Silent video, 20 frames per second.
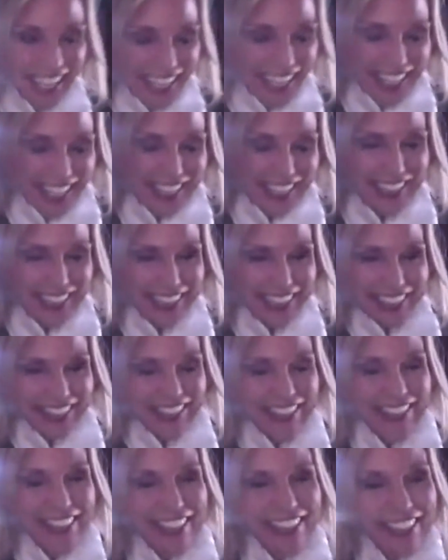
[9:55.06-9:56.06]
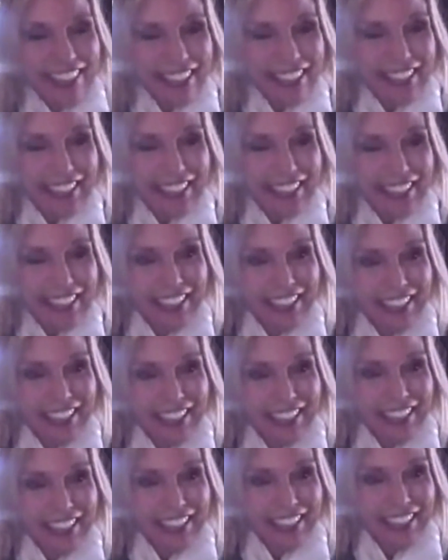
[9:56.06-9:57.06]

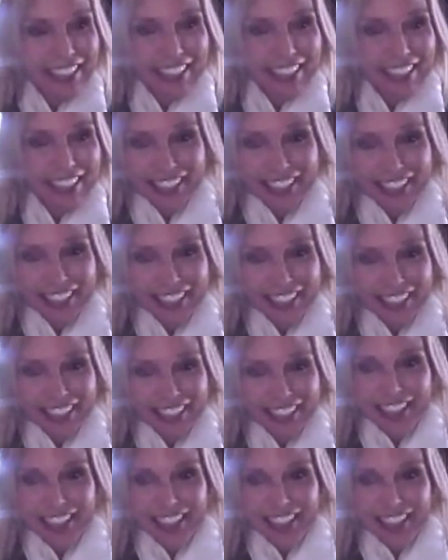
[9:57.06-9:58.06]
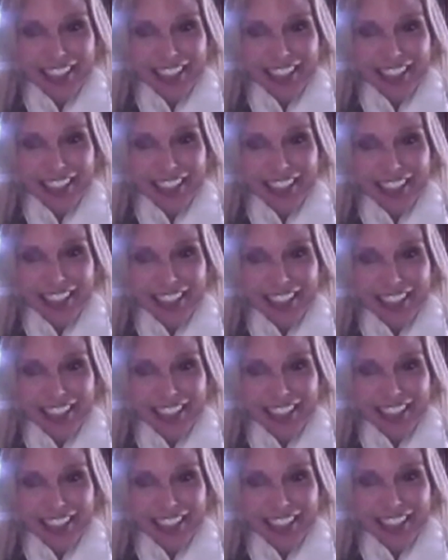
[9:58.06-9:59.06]

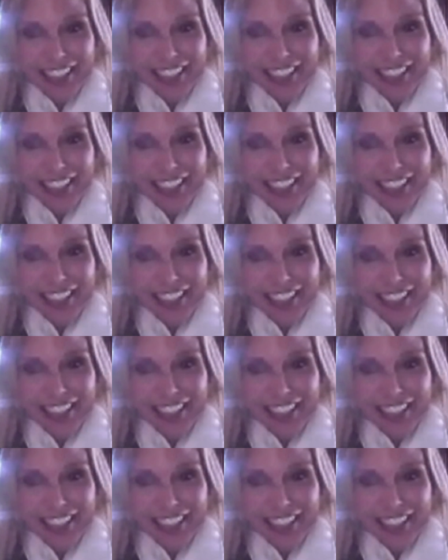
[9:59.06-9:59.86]
This person isn't speaking.